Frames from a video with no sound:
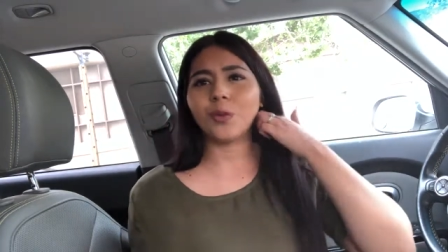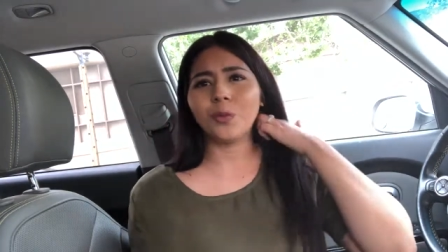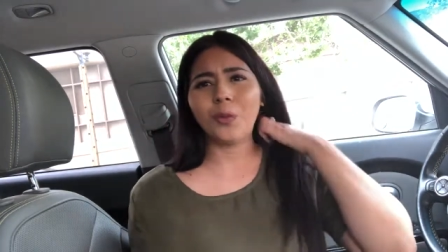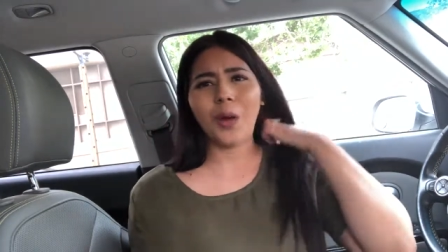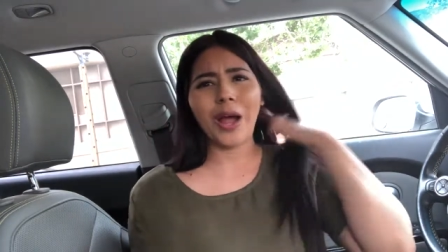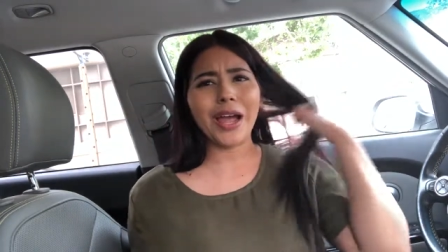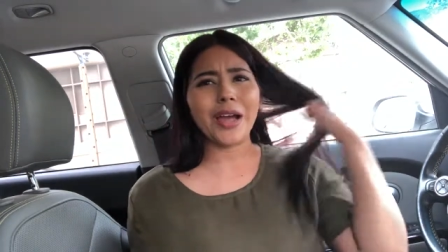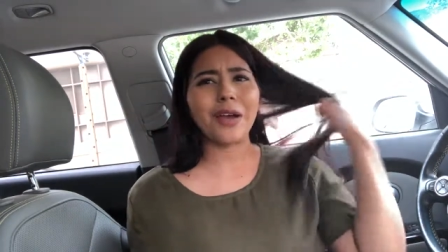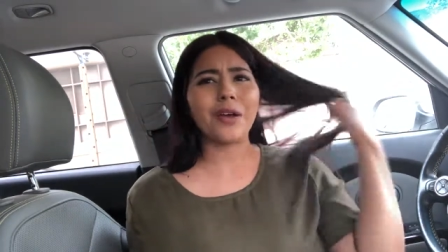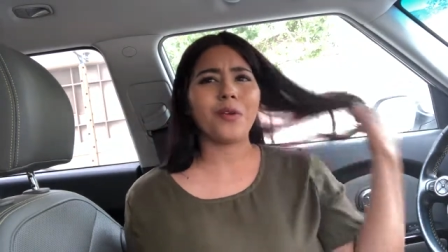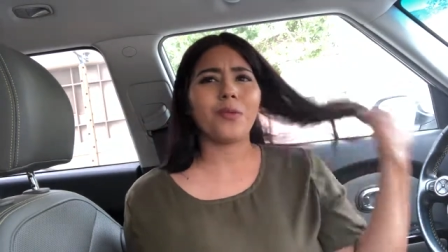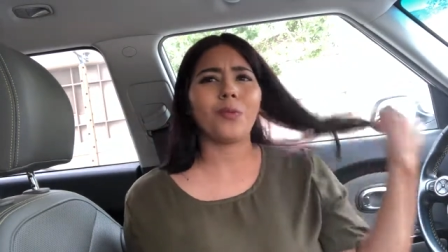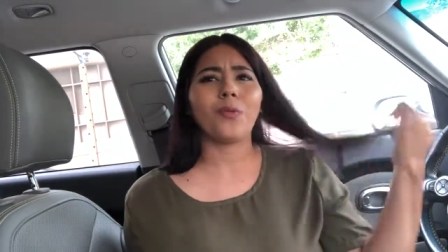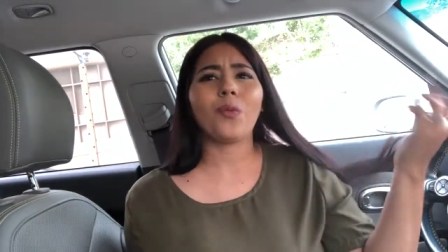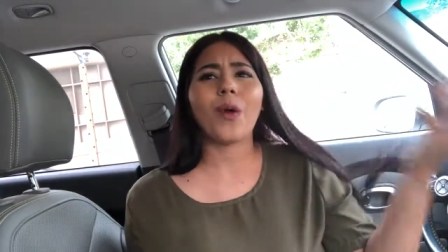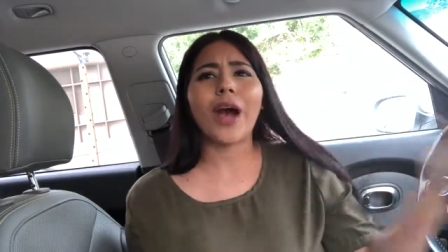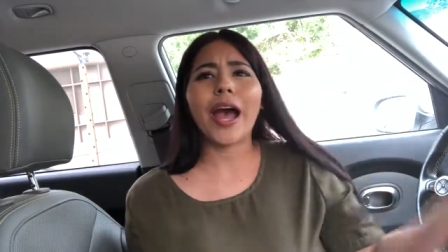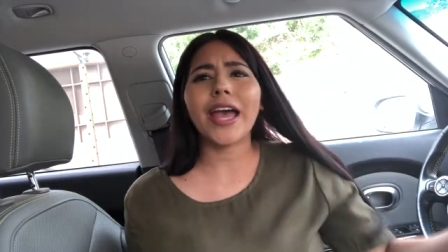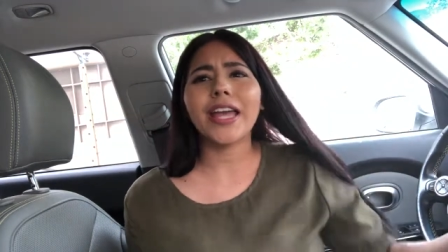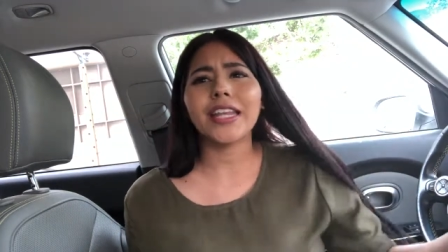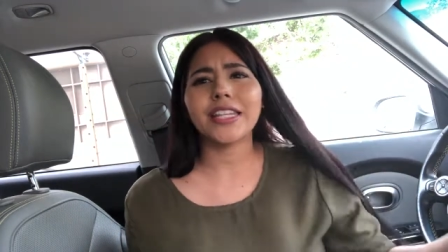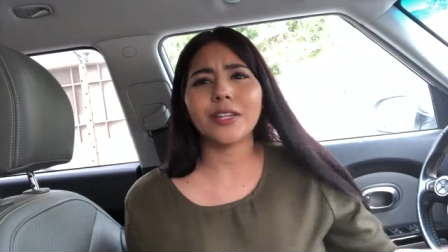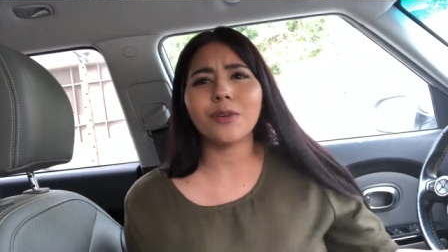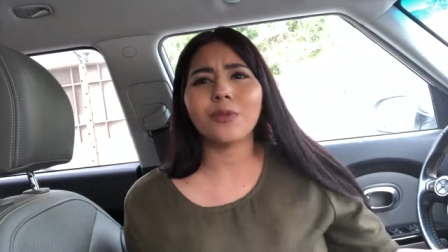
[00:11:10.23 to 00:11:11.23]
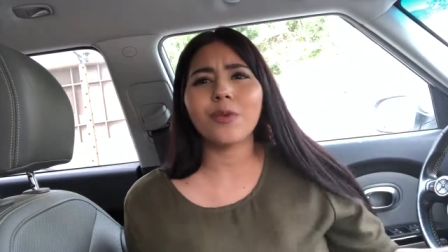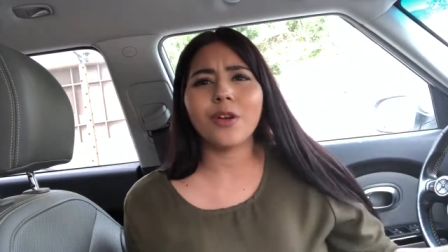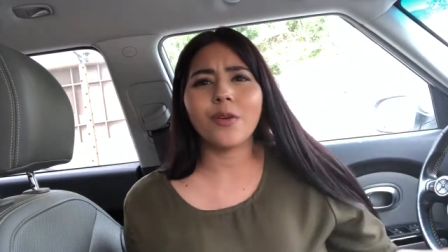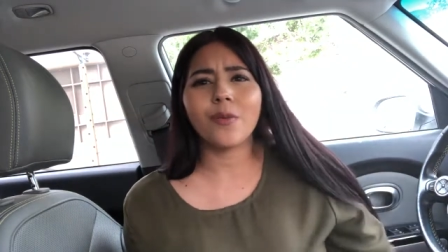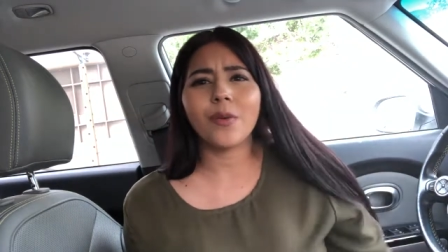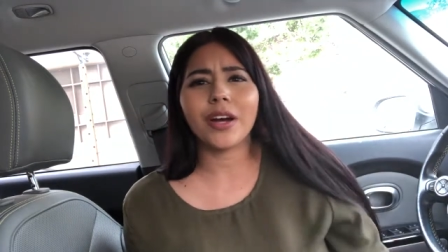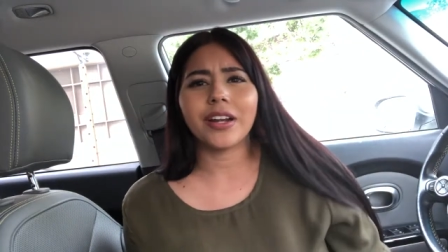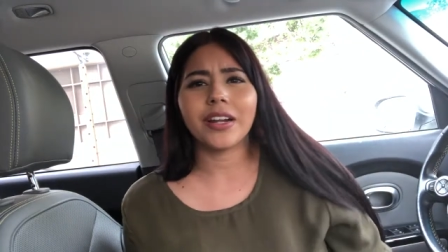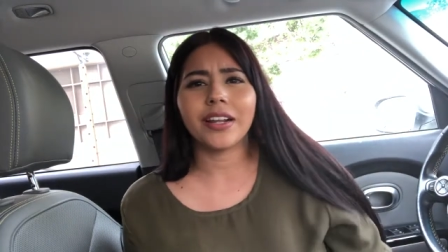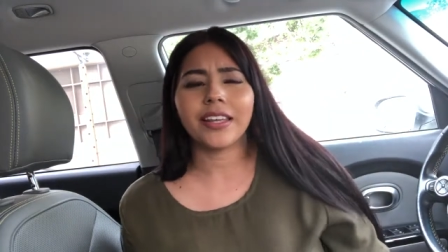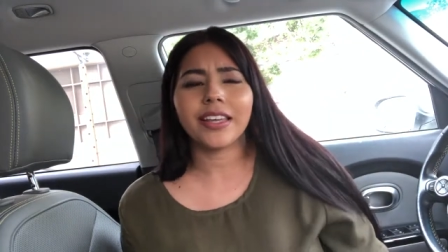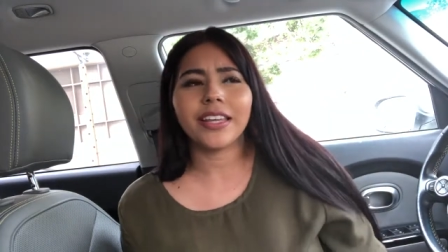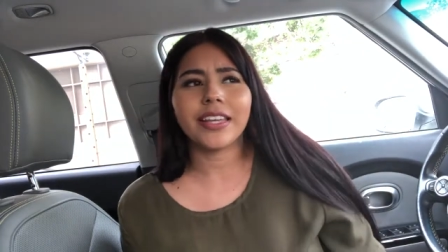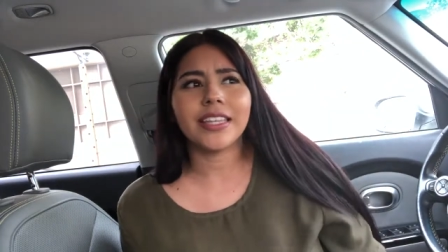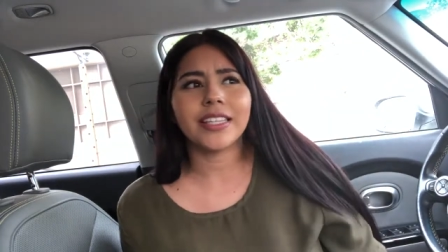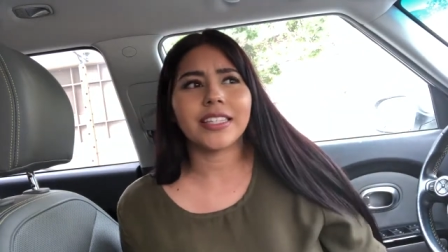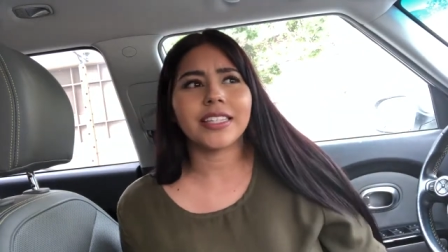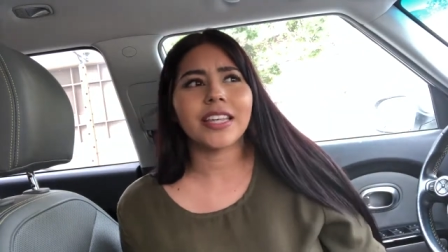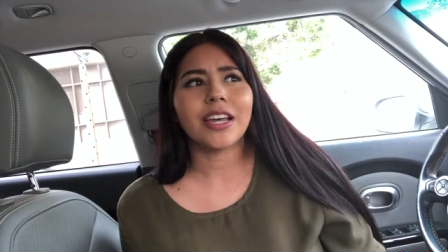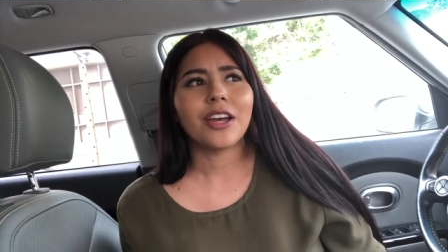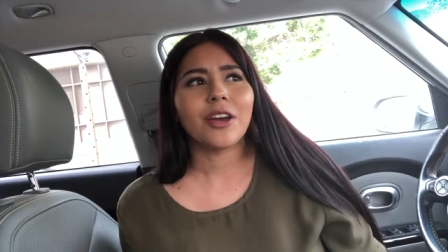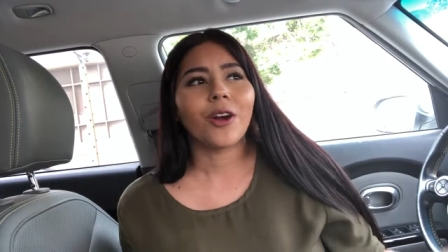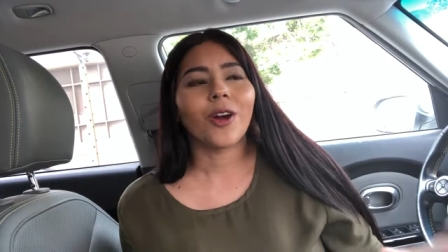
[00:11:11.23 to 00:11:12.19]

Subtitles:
Why did we want to kiss?